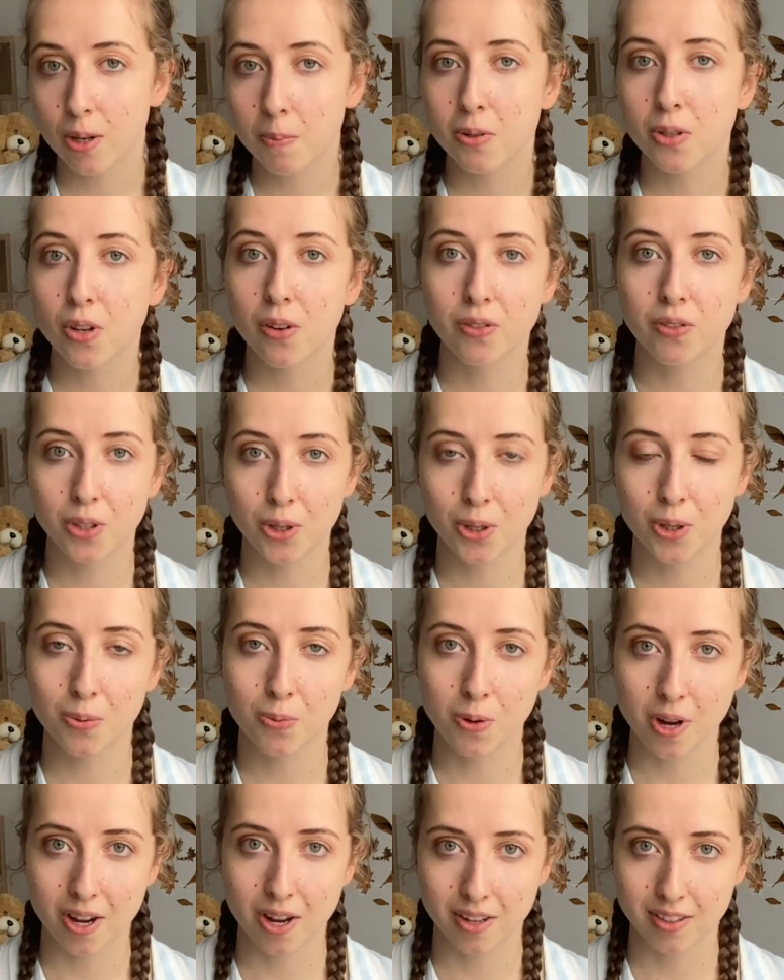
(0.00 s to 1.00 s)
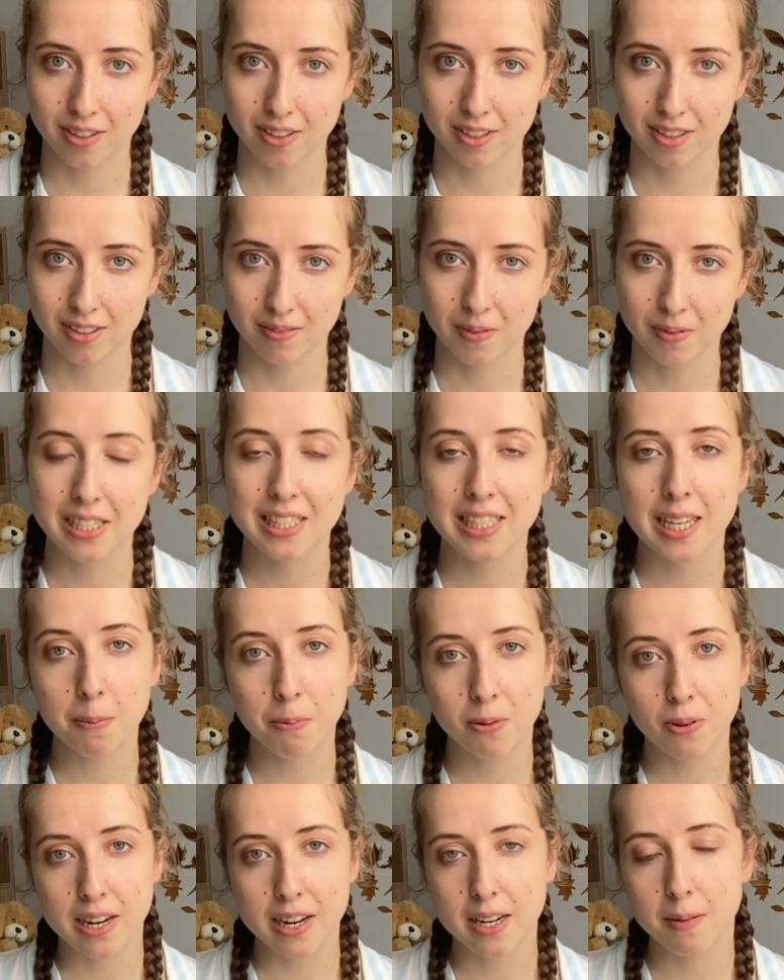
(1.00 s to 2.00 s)
of 2 words,
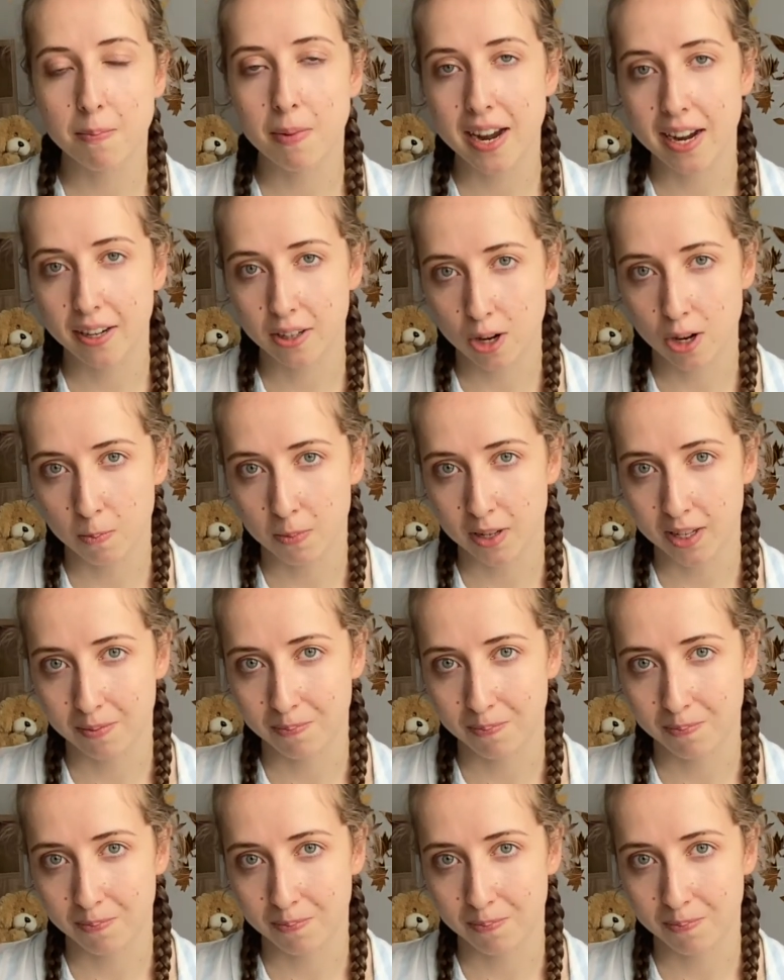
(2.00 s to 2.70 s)
separated by a comma,